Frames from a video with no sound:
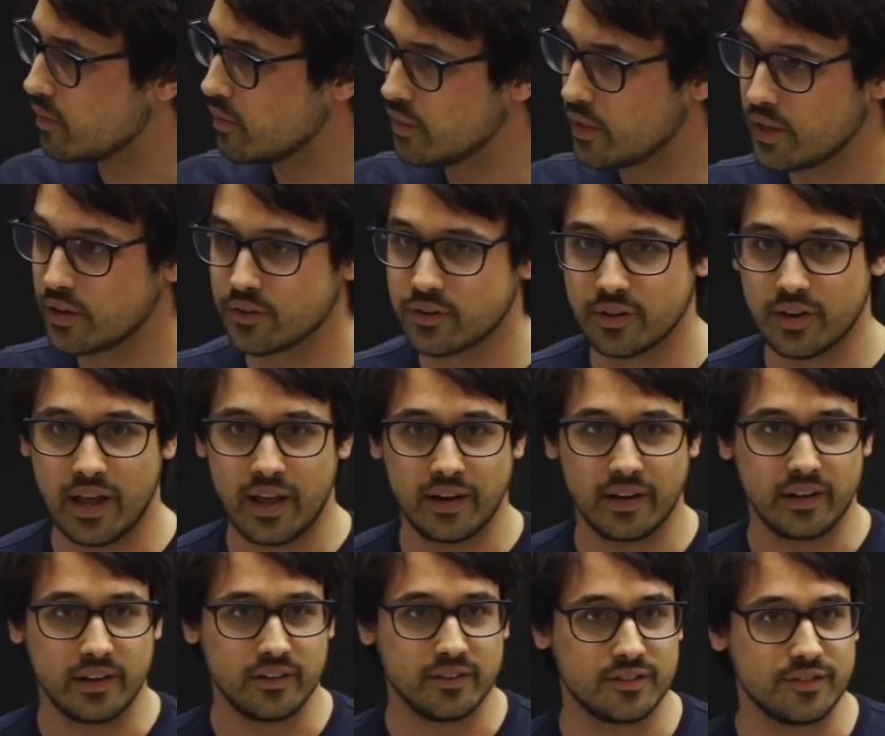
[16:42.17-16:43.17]
The
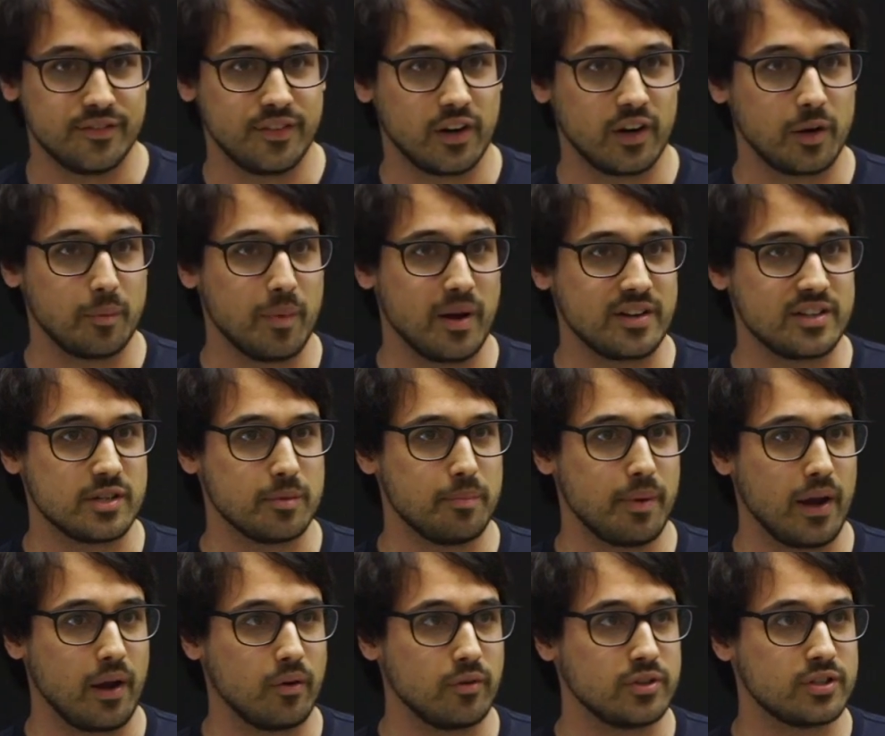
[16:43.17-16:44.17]
internet is very much
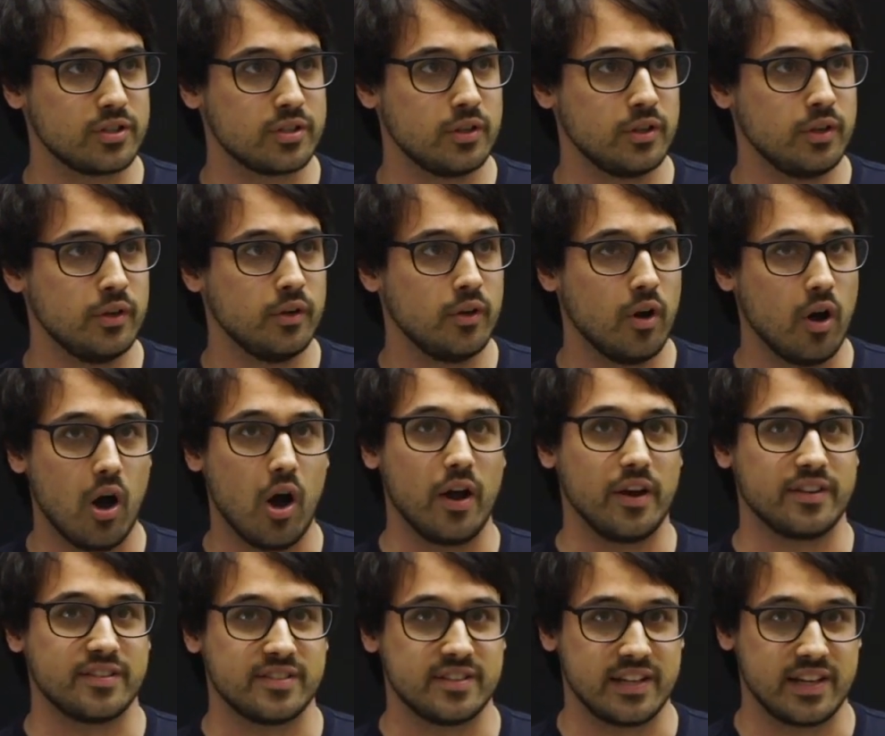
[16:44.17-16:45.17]
about
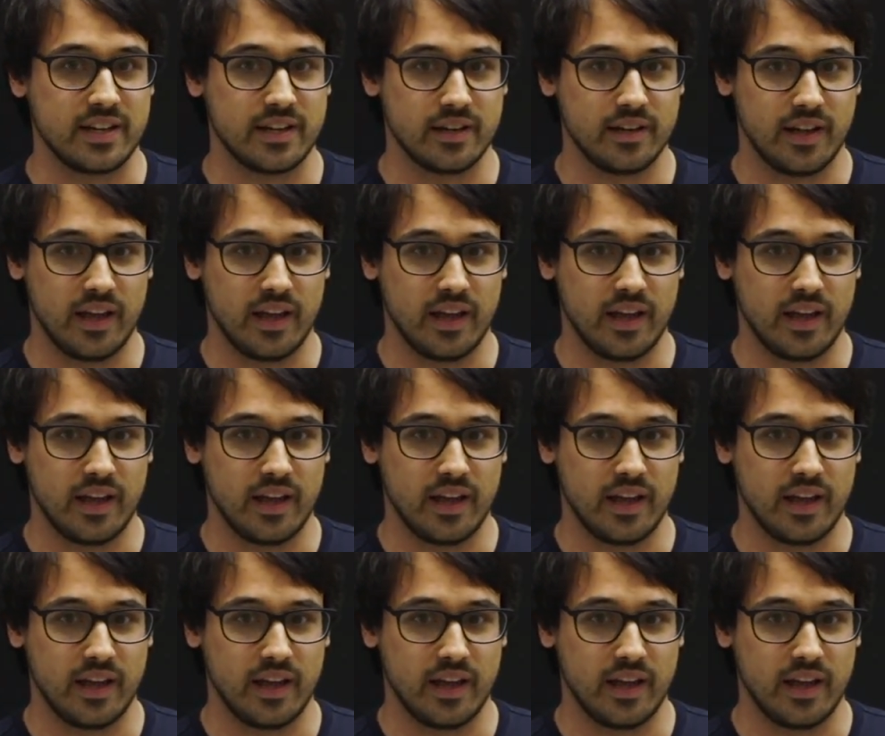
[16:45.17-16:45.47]
honesty